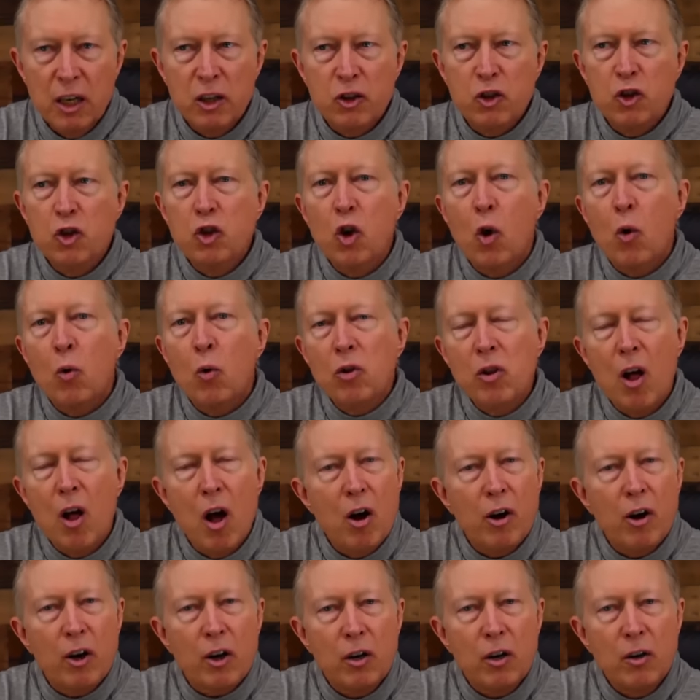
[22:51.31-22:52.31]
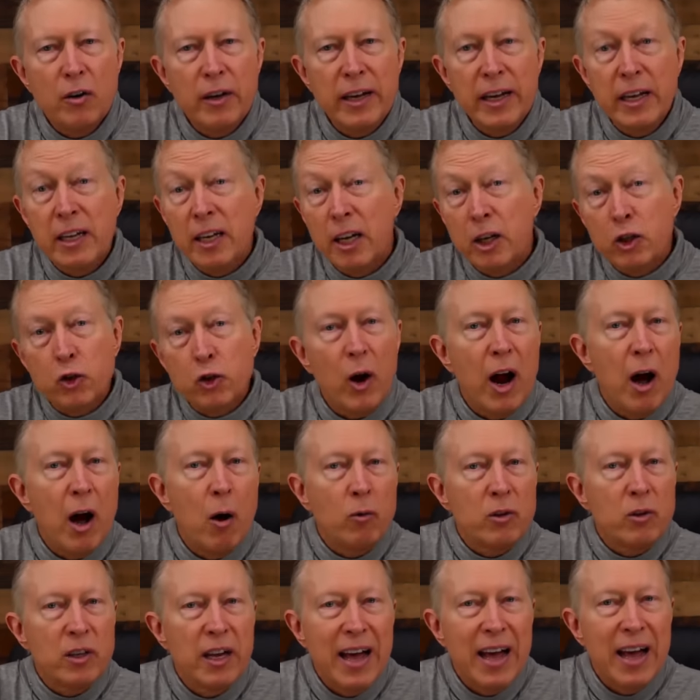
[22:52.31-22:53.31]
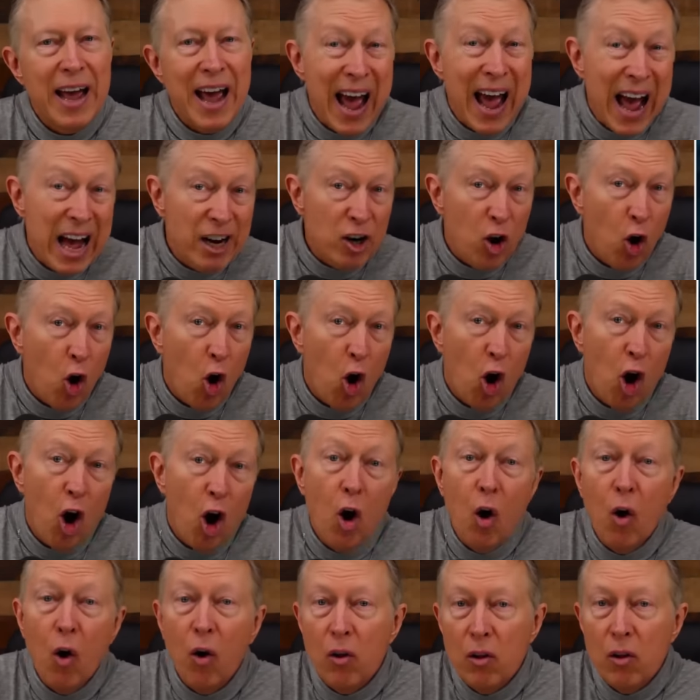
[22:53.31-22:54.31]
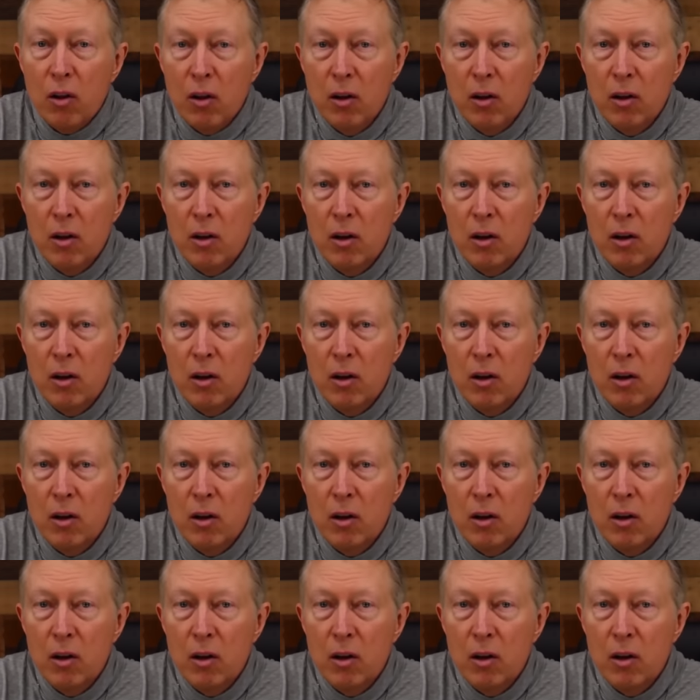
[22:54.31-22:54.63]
is no longer in a drought at all.